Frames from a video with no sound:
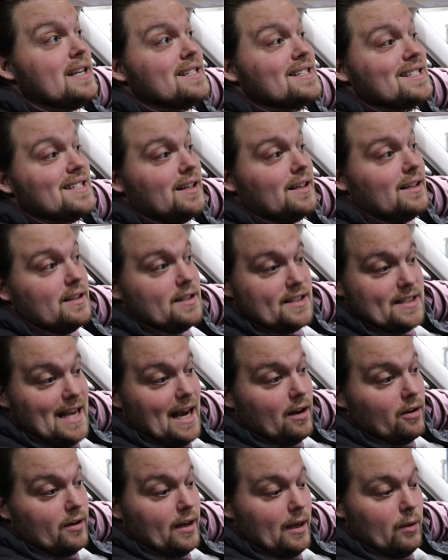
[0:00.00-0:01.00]

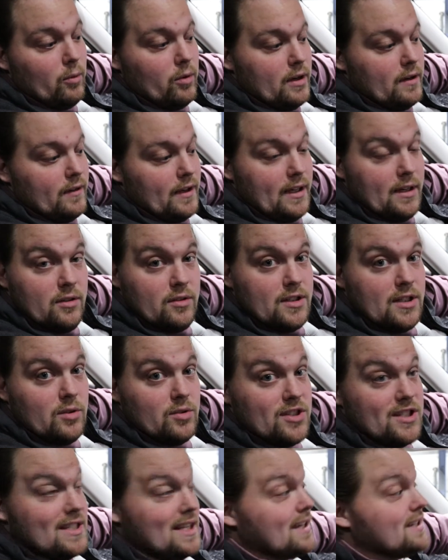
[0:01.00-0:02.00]
Saturday, we're even here
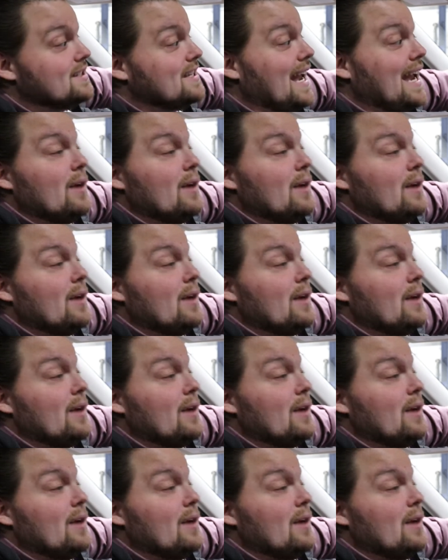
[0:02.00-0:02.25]
until 6,